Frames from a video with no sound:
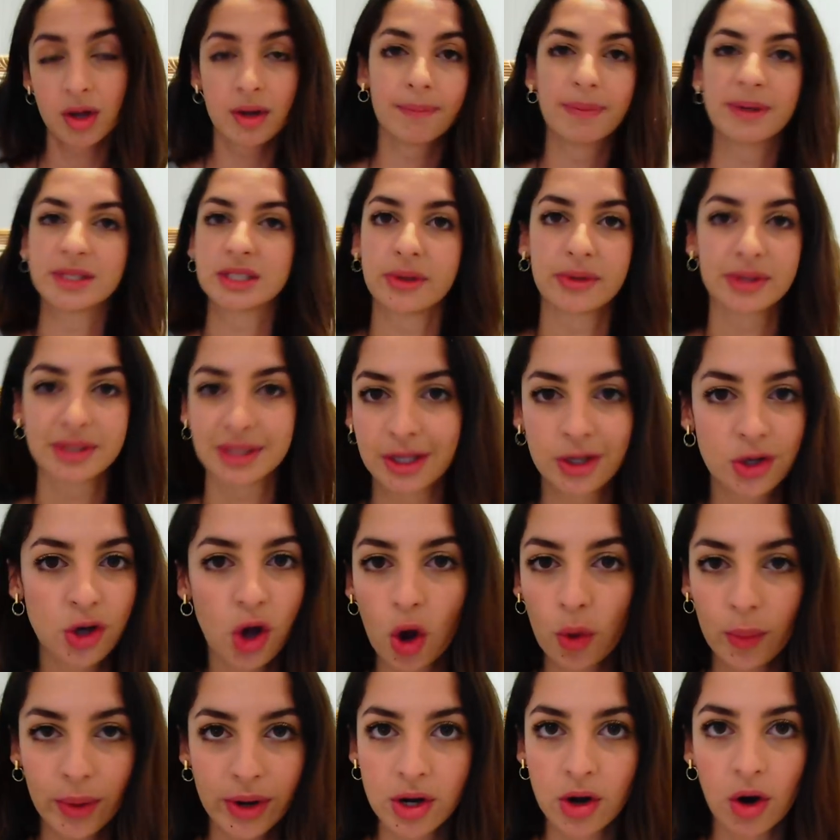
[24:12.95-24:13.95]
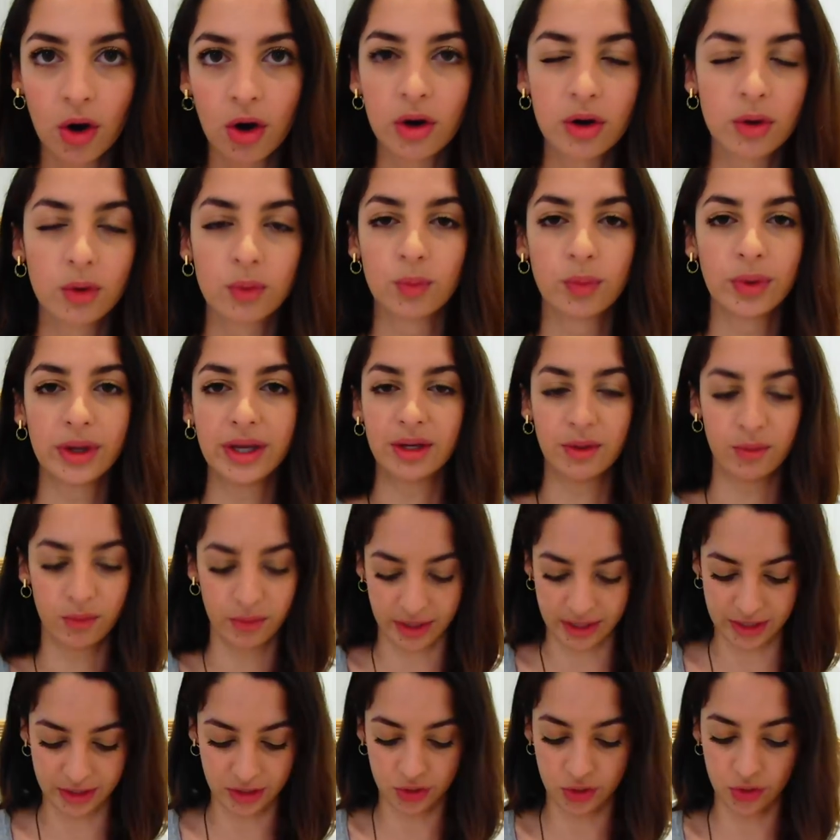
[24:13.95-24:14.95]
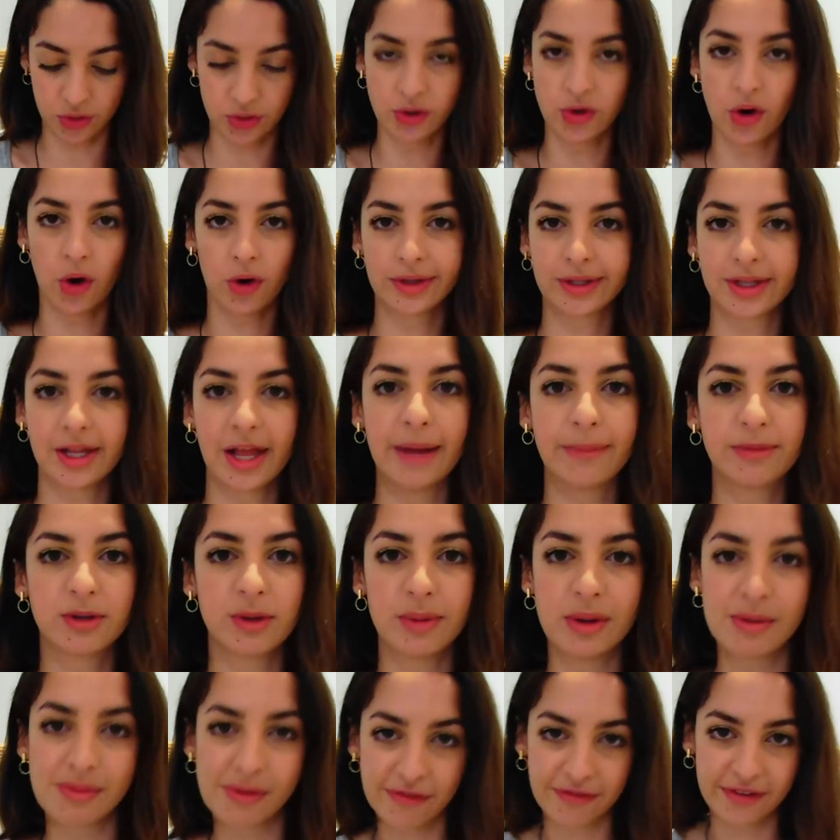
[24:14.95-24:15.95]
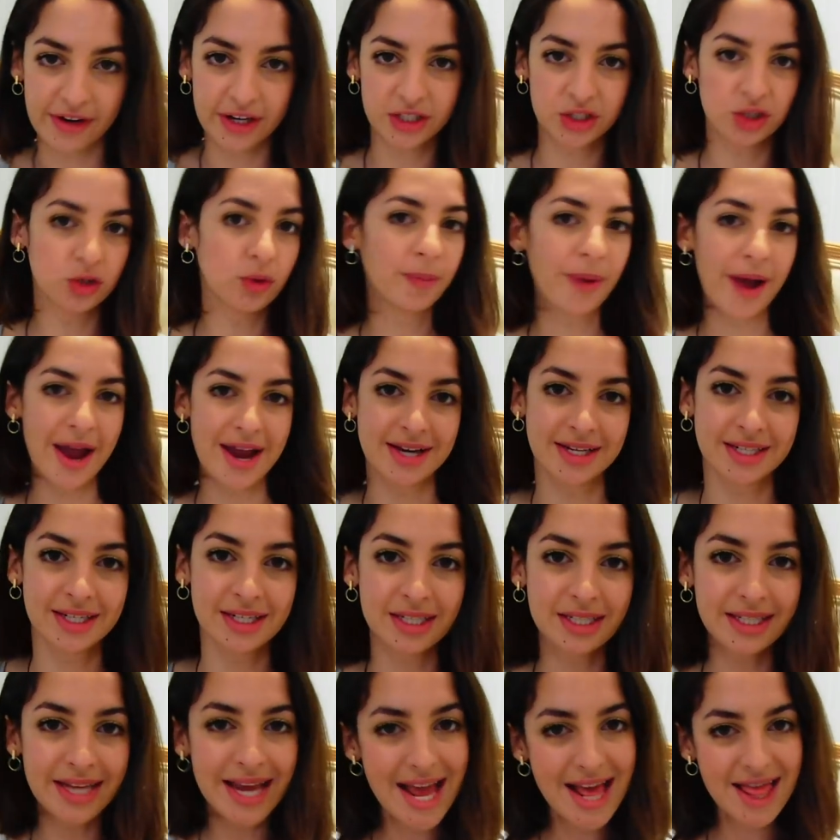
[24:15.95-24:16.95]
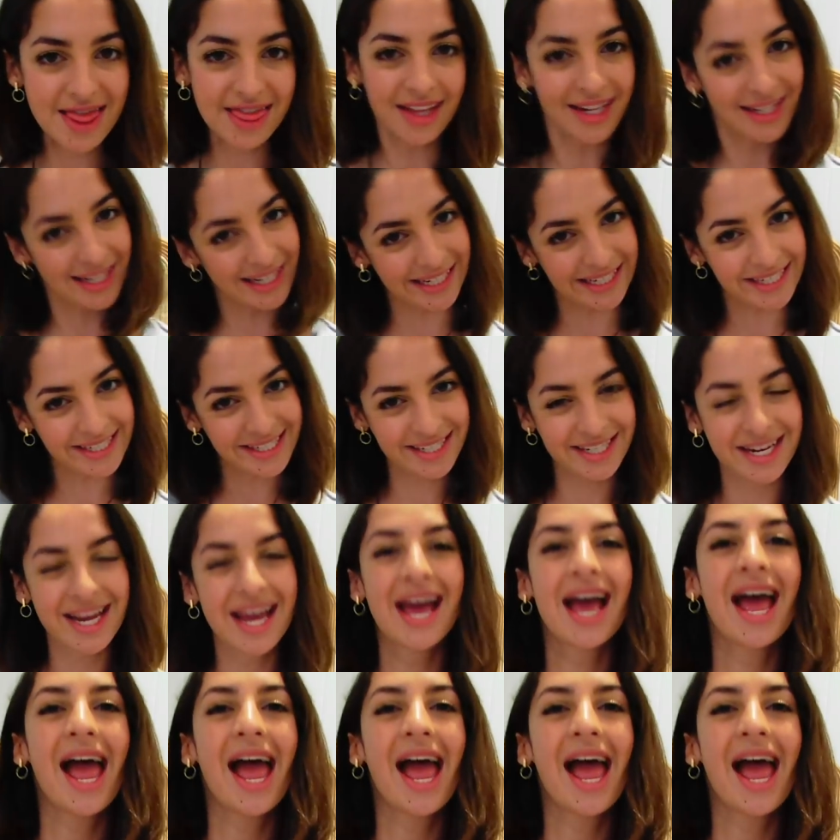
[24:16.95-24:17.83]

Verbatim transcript: But seriously, no, we're not. We, we do not claim to be professional painters in the least.